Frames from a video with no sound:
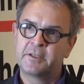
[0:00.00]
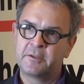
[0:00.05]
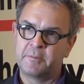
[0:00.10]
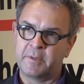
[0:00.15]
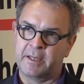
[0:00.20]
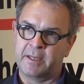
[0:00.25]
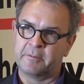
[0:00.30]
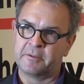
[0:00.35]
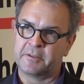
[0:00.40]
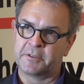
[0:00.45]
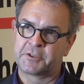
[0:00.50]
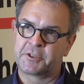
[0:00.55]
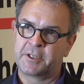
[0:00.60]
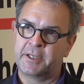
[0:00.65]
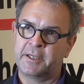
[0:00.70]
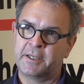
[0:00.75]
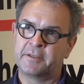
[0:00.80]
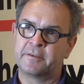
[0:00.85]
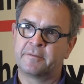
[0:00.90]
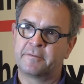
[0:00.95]
to be able to
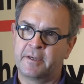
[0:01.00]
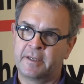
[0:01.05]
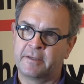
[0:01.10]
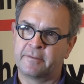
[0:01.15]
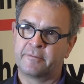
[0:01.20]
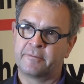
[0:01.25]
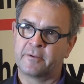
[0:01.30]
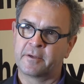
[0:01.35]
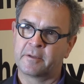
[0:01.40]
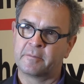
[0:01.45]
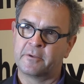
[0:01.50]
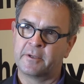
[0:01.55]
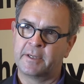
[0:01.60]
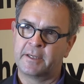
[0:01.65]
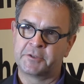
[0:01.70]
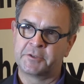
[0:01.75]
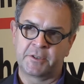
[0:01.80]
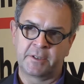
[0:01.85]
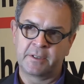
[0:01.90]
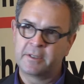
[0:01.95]
stay, to find affordable
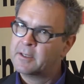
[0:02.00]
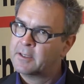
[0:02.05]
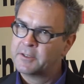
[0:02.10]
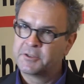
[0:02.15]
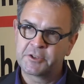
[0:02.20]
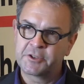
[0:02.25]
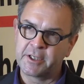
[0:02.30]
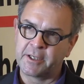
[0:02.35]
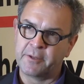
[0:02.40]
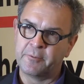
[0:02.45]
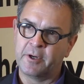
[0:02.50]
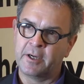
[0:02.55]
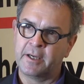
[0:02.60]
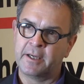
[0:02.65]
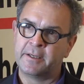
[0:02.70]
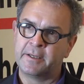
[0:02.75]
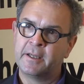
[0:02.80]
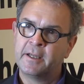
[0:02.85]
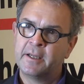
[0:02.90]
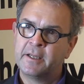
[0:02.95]
housing
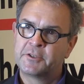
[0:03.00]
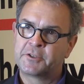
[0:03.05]
citywide.